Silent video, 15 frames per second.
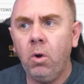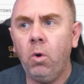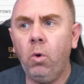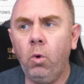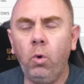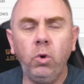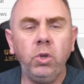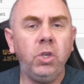
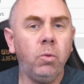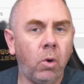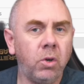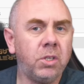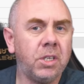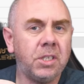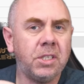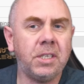or you
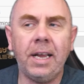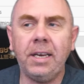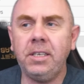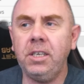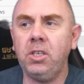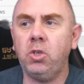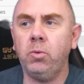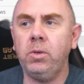want to set
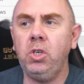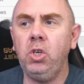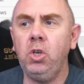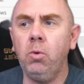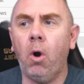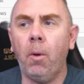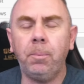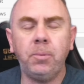it to a
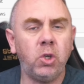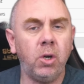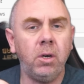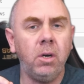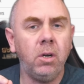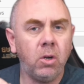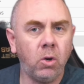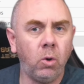new
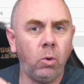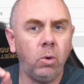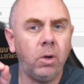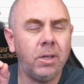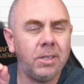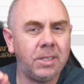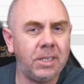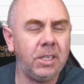option
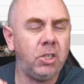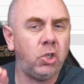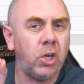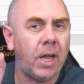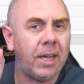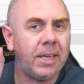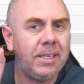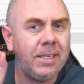called
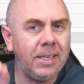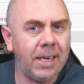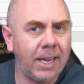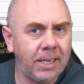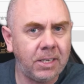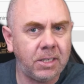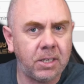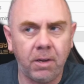DJI
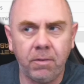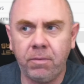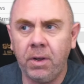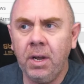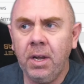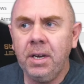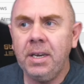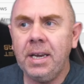Native.
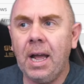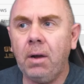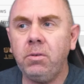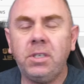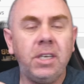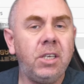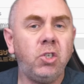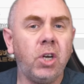Now,
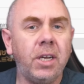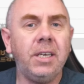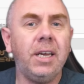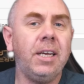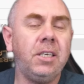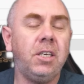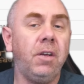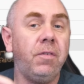DJI
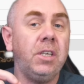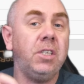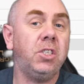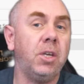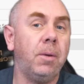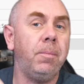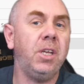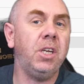Native is
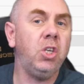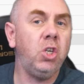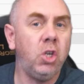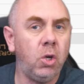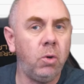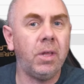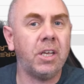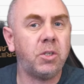something
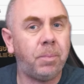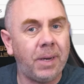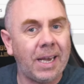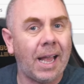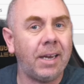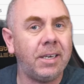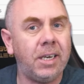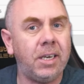new that's been
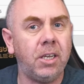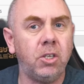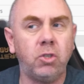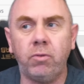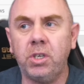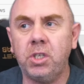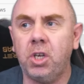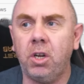added as a
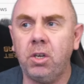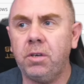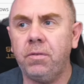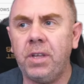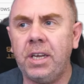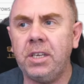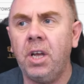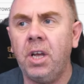result of
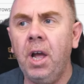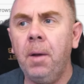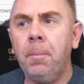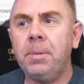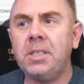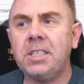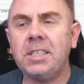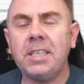this,
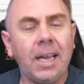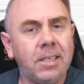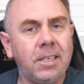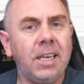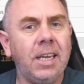but setting